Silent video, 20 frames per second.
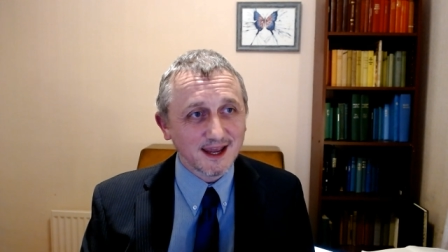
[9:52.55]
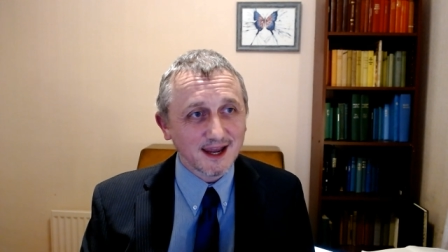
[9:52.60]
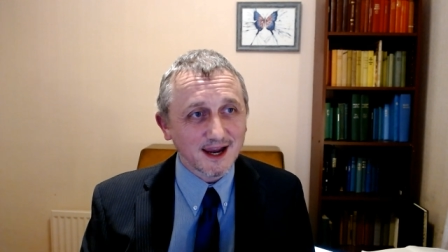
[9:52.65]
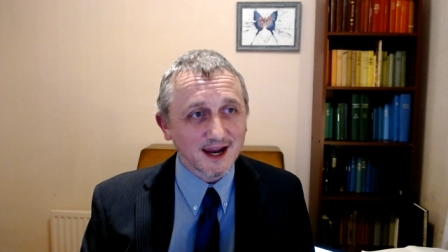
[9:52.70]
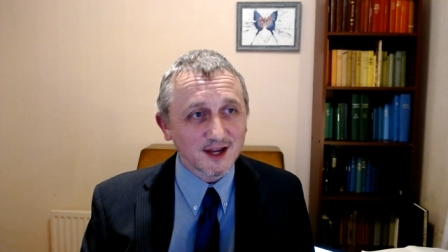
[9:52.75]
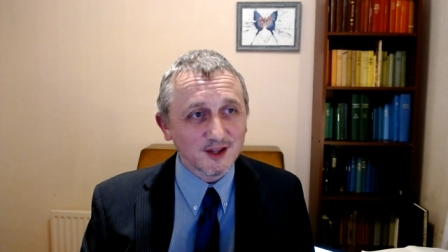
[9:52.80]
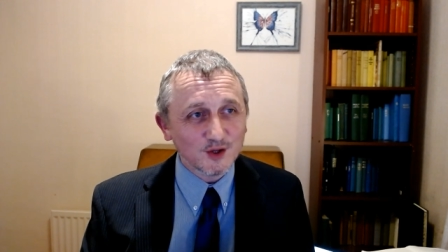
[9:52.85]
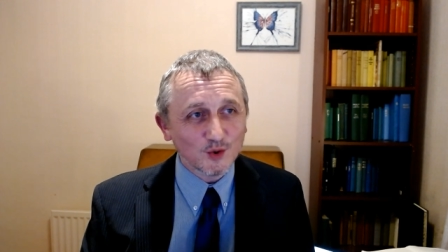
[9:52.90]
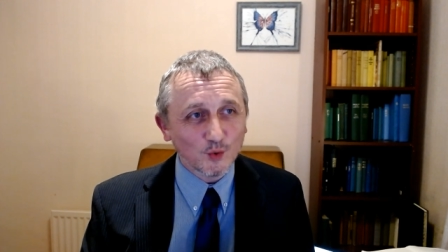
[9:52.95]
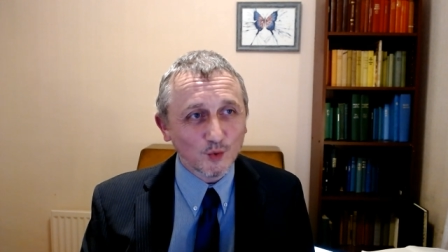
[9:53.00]

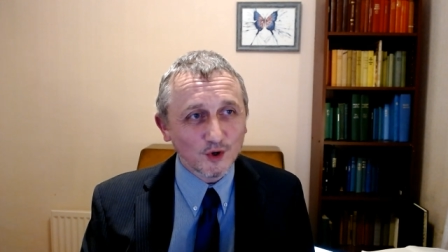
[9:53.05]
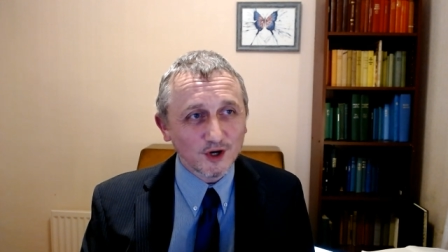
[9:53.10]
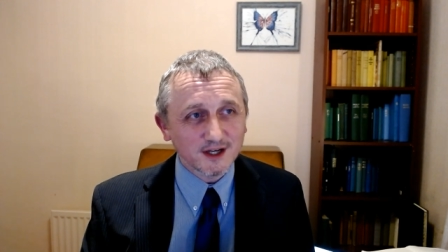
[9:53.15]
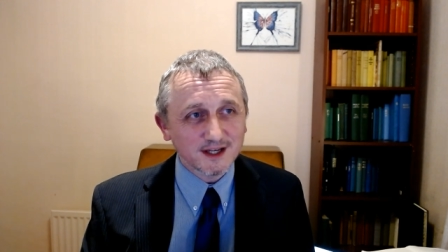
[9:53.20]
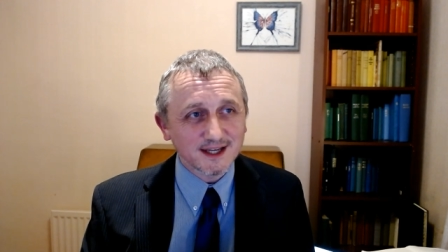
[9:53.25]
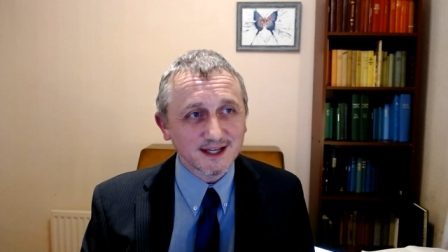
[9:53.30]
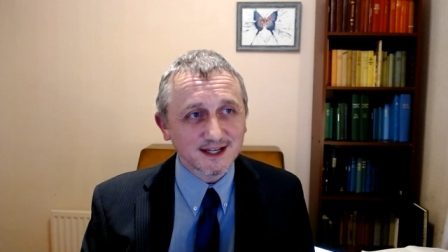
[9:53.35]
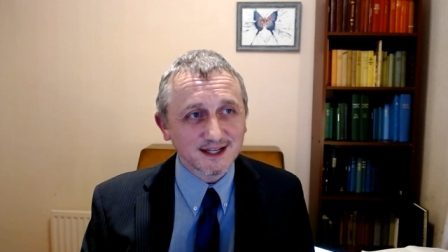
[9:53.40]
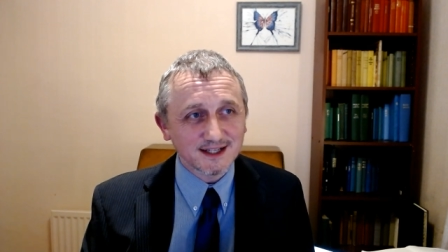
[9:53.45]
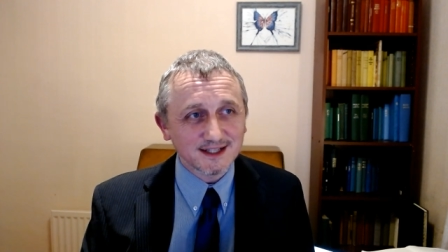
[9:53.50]
and the
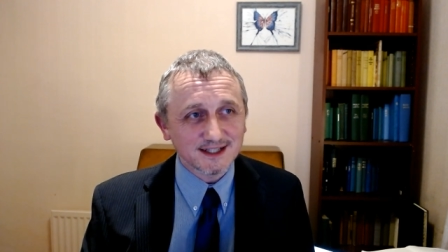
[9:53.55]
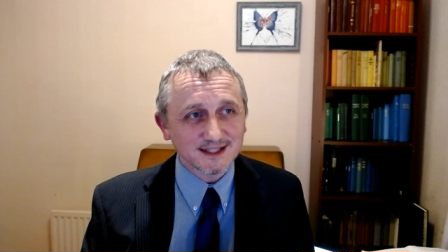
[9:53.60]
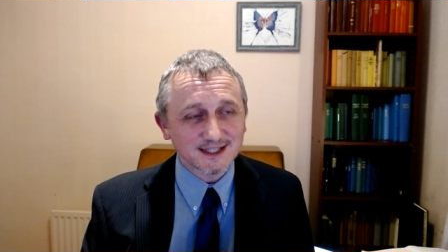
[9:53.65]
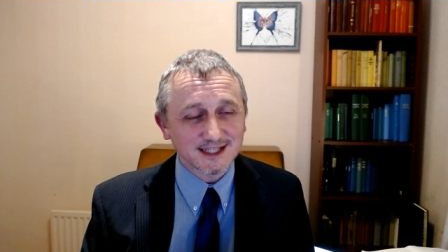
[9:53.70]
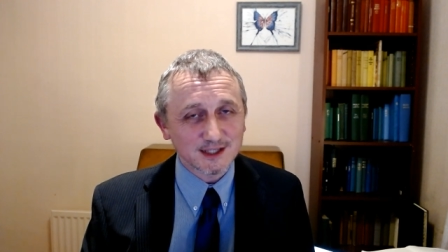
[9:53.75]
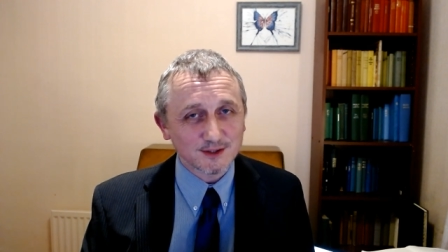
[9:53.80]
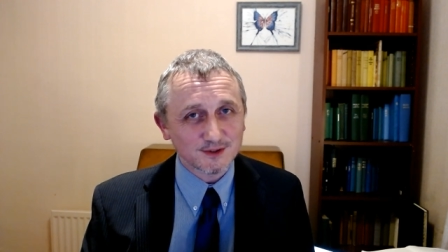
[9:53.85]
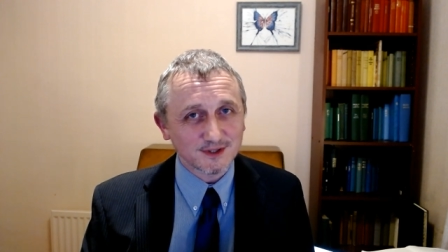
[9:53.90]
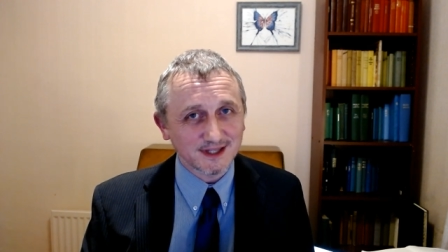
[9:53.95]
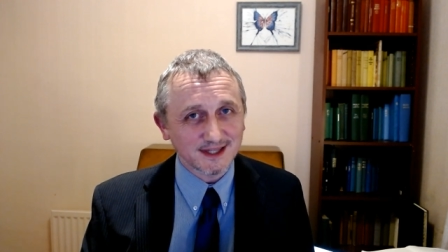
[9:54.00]
working
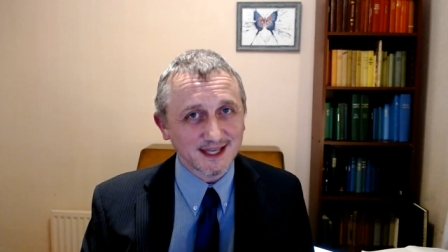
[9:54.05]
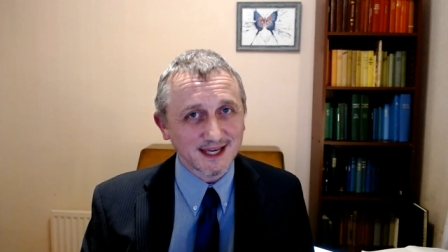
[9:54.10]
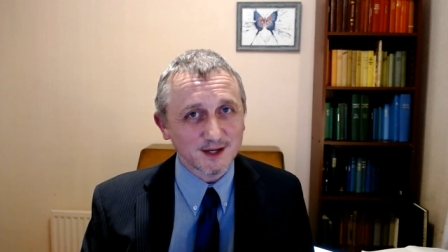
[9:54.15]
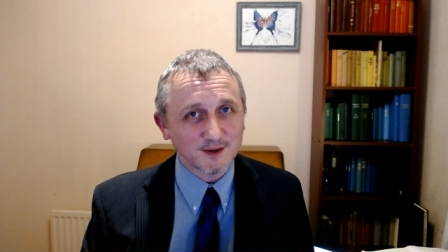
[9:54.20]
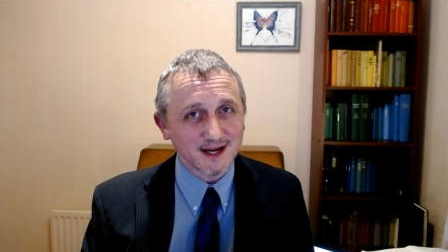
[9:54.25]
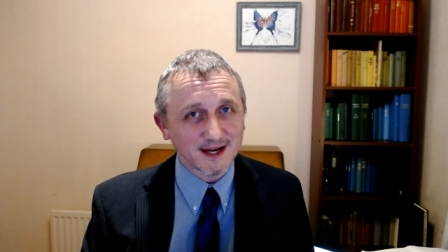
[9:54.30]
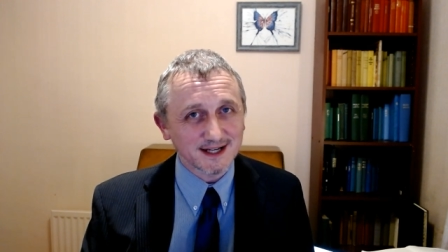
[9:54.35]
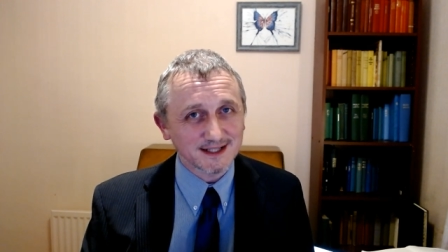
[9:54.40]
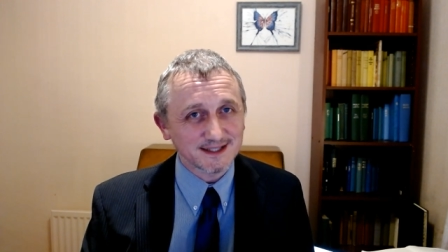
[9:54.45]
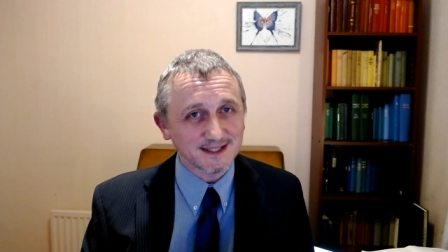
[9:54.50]
conditions there
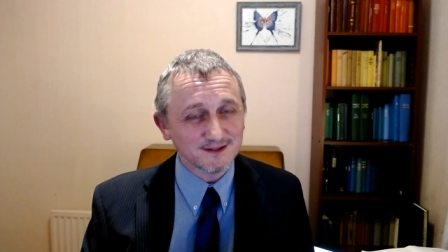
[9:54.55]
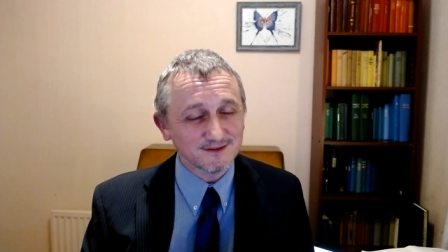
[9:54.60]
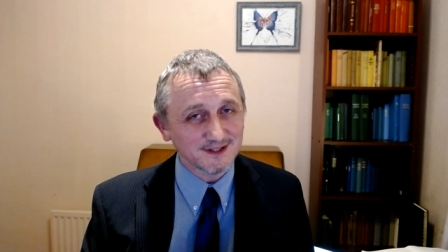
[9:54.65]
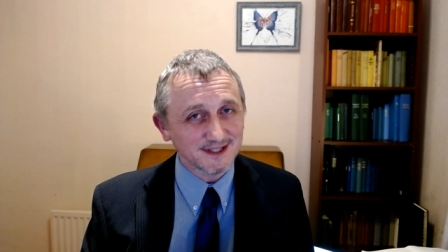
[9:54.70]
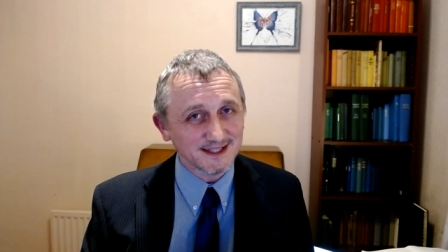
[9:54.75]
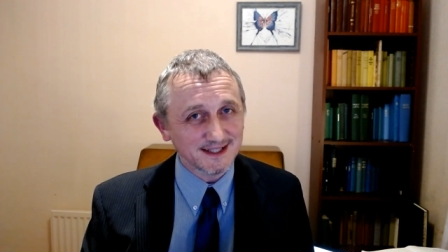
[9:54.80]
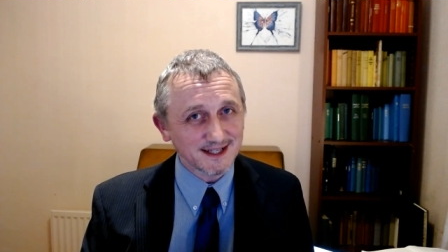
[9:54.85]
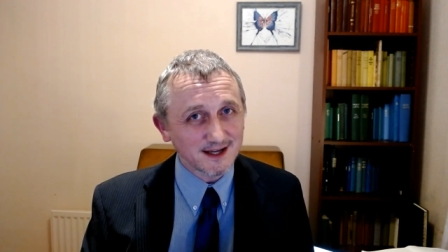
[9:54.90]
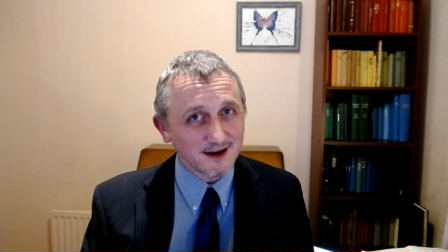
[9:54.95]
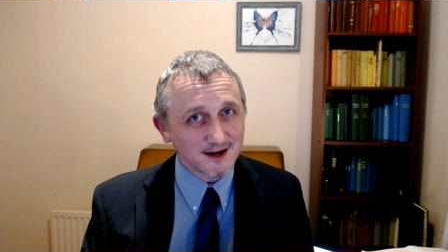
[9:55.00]
were actually
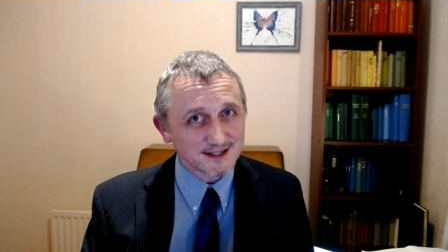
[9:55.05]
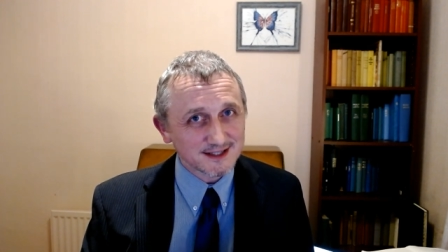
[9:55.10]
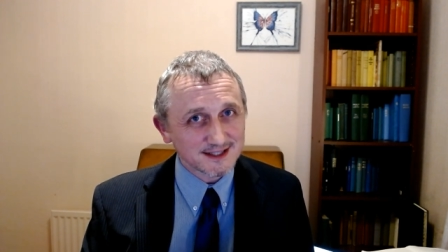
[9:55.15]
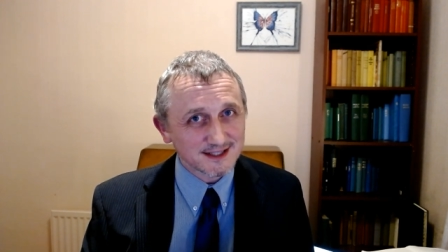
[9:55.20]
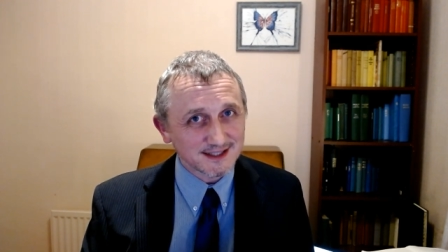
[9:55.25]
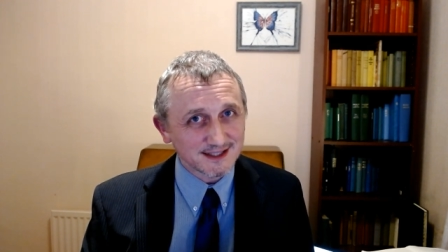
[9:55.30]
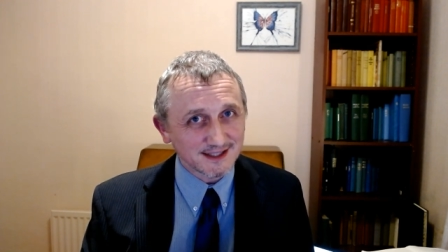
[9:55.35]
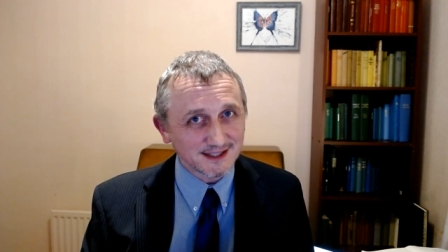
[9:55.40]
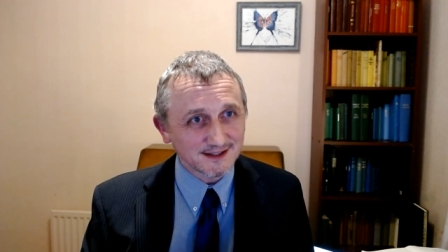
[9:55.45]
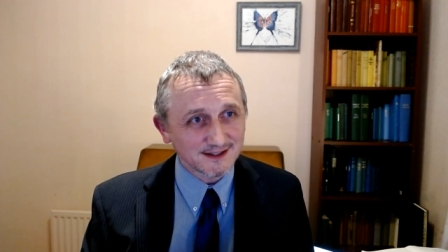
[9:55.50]
really
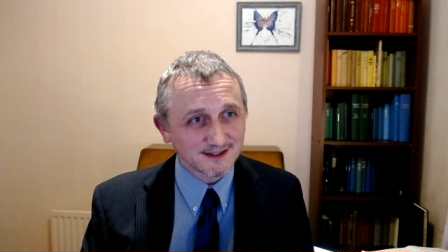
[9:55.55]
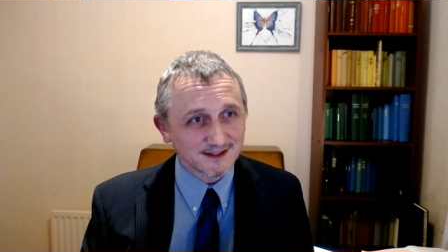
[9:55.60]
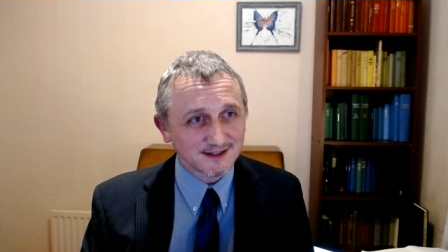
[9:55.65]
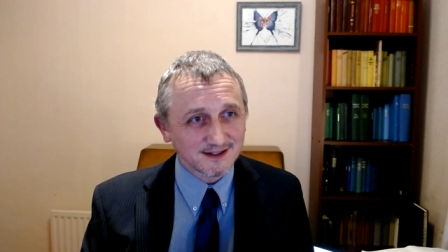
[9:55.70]
nasty.